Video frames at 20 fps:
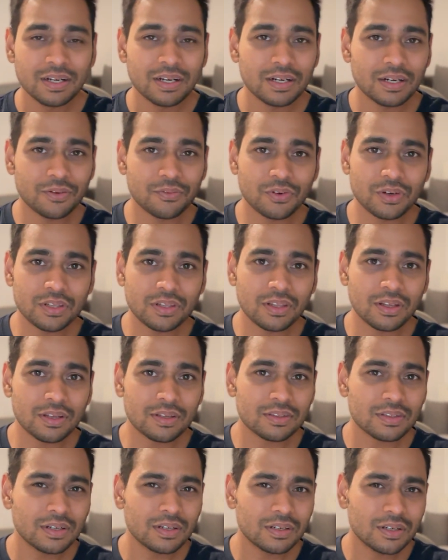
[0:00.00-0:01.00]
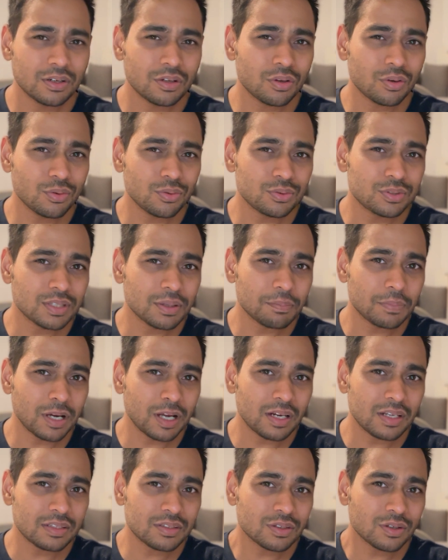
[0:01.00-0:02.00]
different things, did you lose the
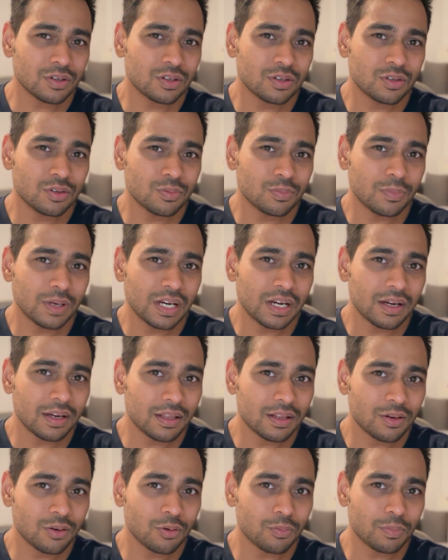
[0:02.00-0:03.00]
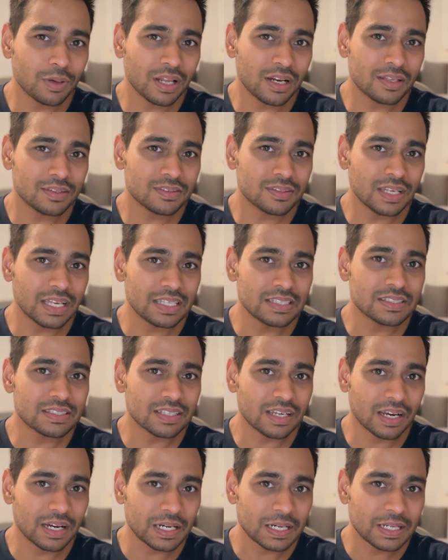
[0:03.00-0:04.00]
balance or did you maintain your balance
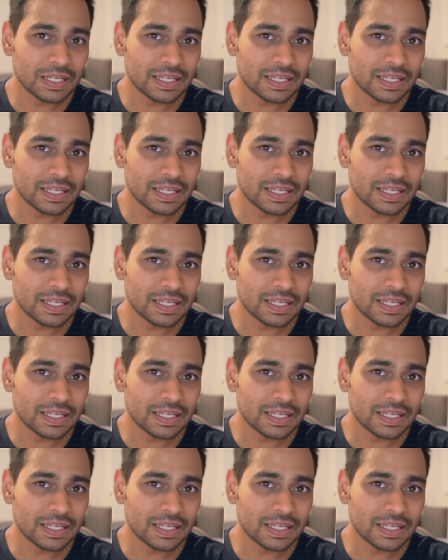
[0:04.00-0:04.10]
inside?